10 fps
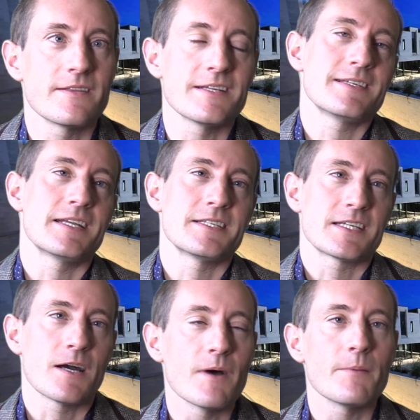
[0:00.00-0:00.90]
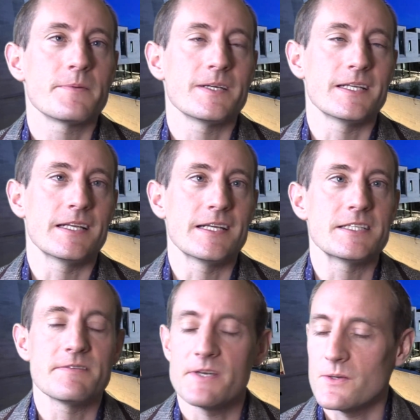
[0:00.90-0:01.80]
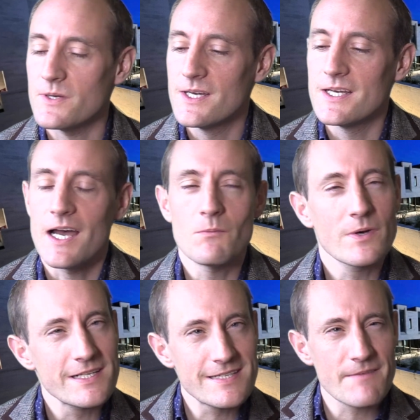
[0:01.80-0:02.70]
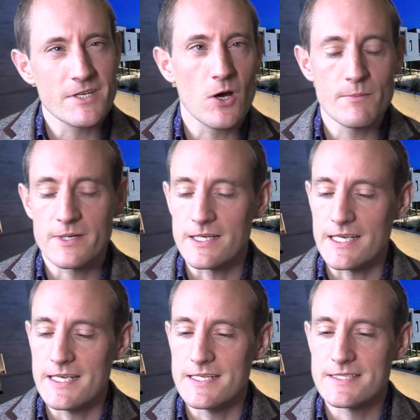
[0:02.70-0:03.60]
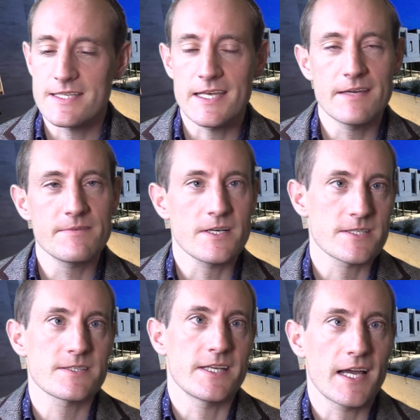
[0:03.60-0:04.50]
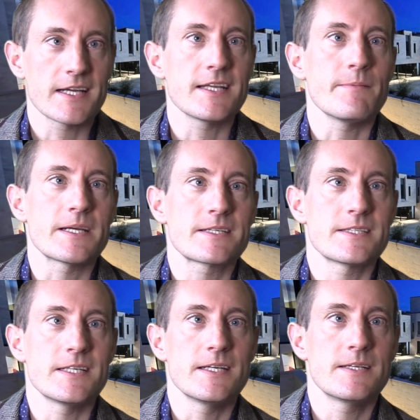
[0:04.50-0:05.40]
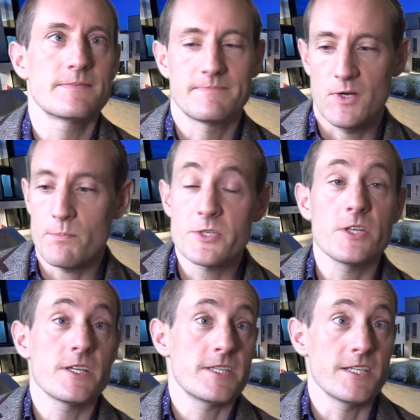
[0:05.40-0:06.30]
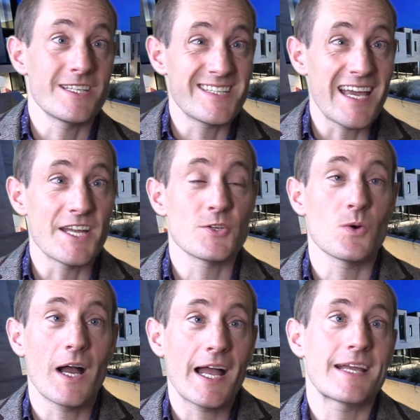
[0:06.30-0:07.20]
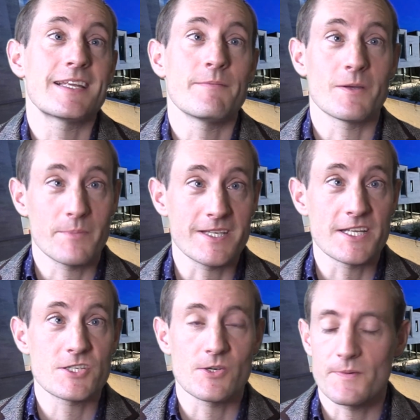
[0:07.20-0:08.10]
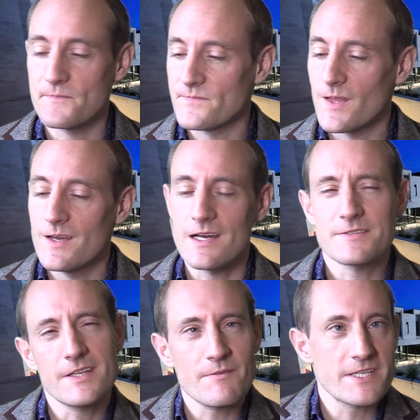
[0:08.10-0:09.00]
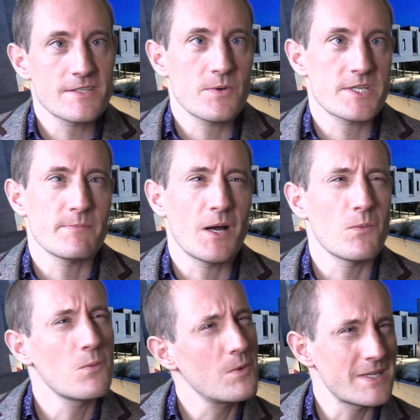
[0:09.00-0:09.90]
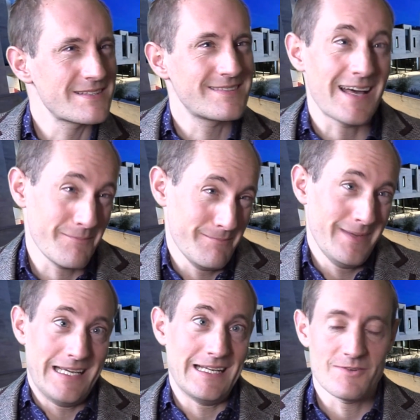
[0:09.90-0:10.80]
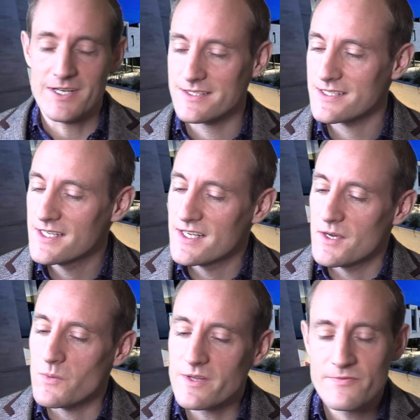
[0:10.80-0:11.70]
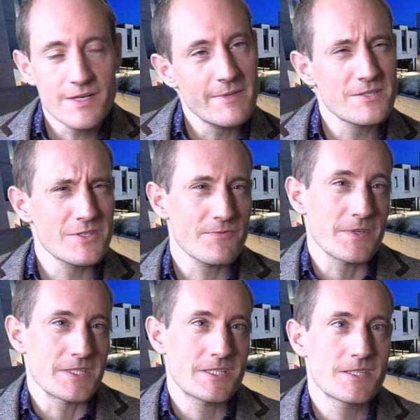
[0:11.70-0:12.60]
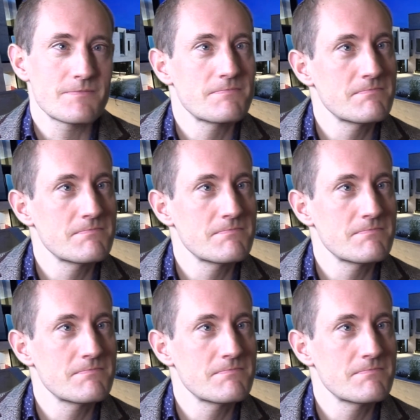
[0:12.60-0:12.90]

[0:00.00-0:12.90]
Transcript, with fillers: that tend to come up in an interview. And what these have in common is they give us, the academics, the opportunity to gauge your academic potential. And so that raises the question about, well, what does that mean, right? Well, the fundamental difference,